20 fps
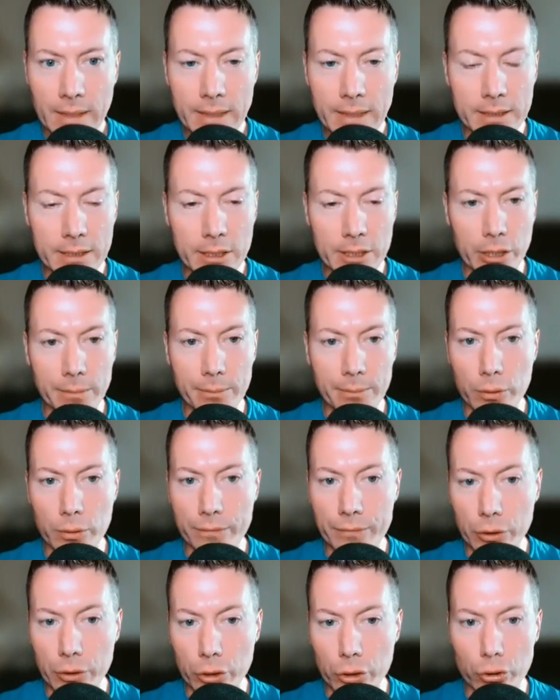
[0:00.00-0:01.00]
is going to move
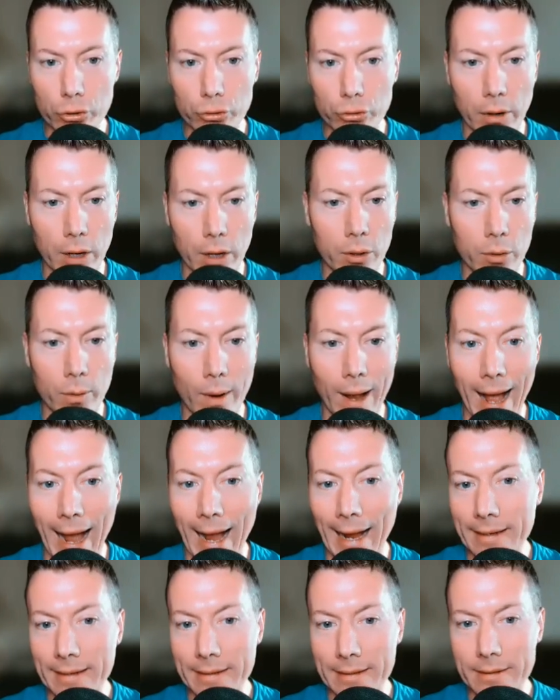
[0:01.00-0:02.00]
the euro
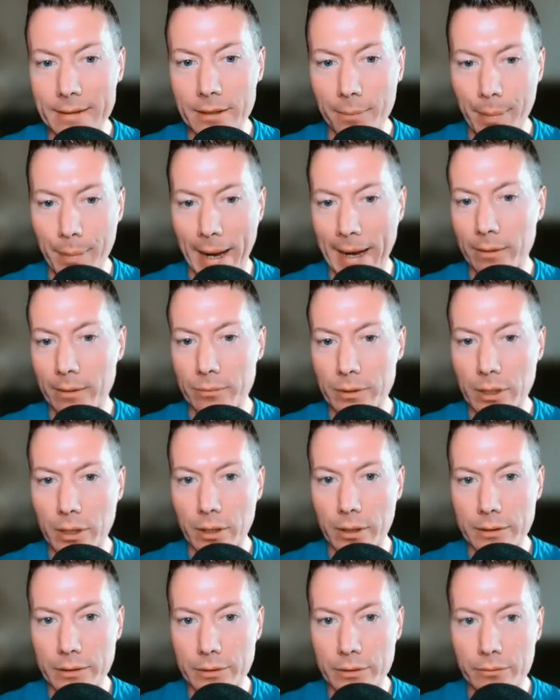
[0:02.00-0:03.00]
and the pound,
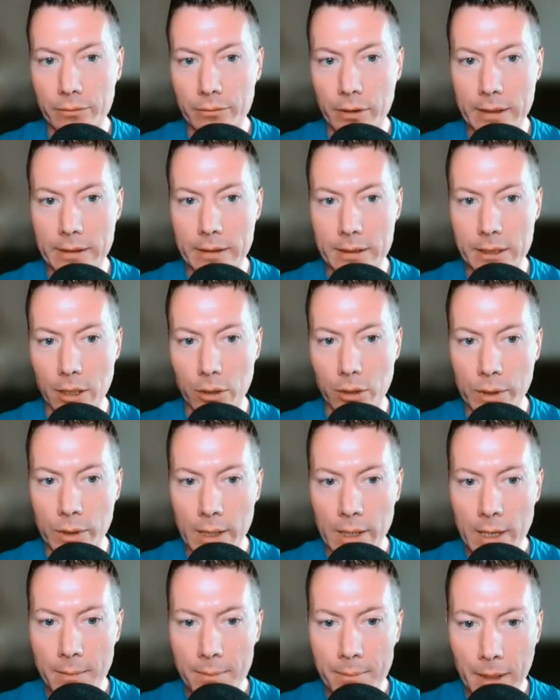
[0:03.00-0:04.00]
guys. All right. So
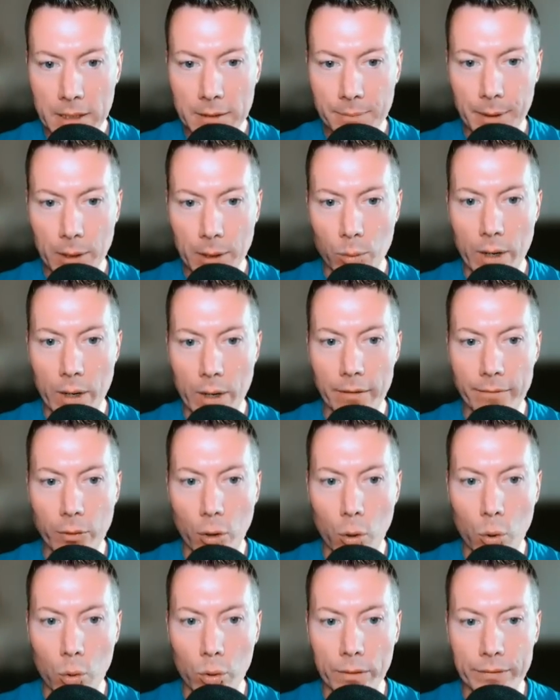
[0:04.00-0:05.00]
must be aware of
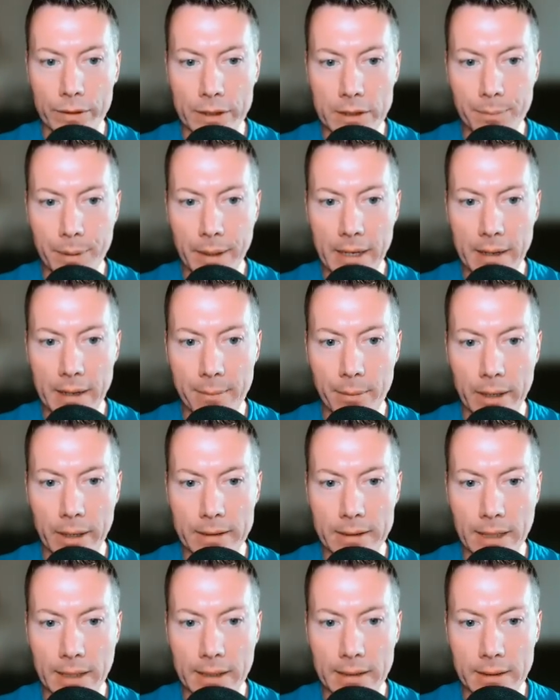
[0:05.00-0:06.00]
all of this PMI
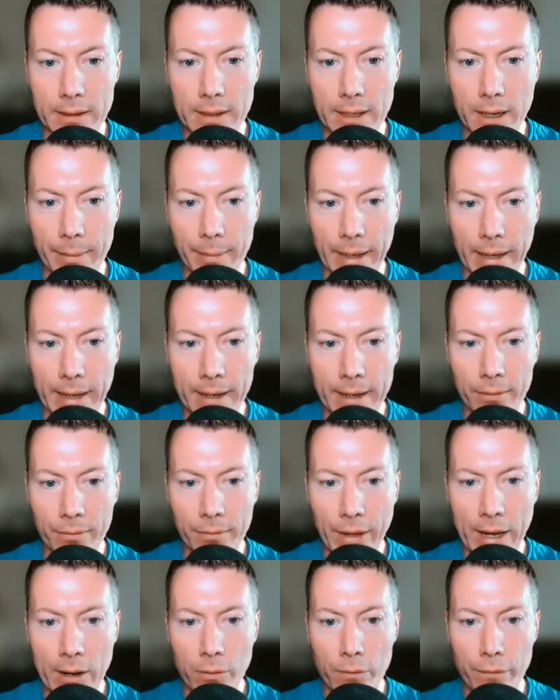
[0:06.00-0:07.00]
data coming out.
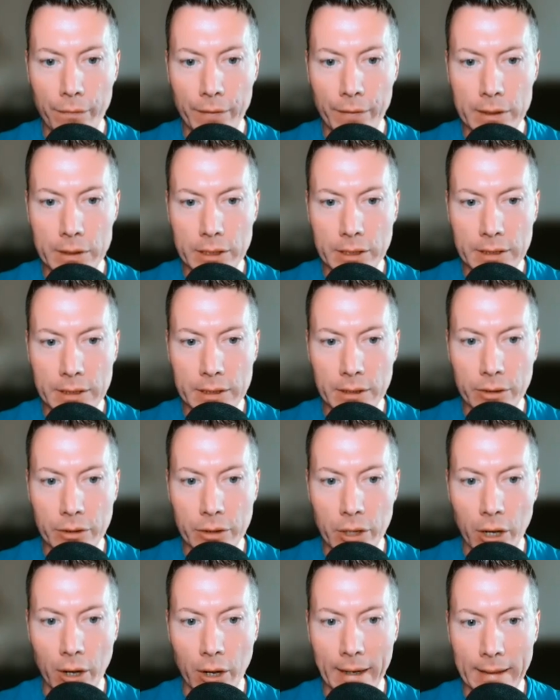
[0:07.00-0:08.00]
That all finishes at
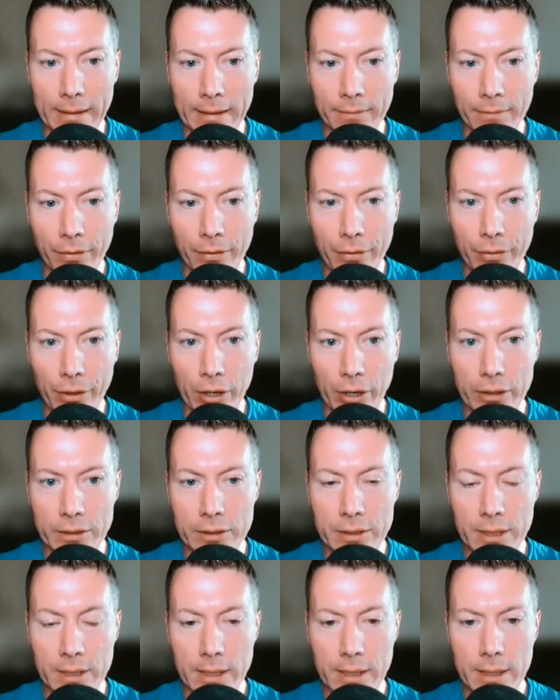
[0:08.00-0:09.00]

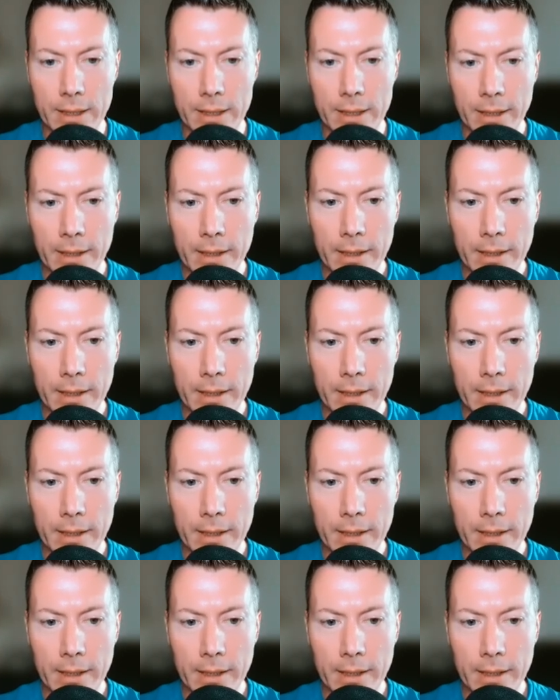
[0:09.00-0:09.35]
9:30.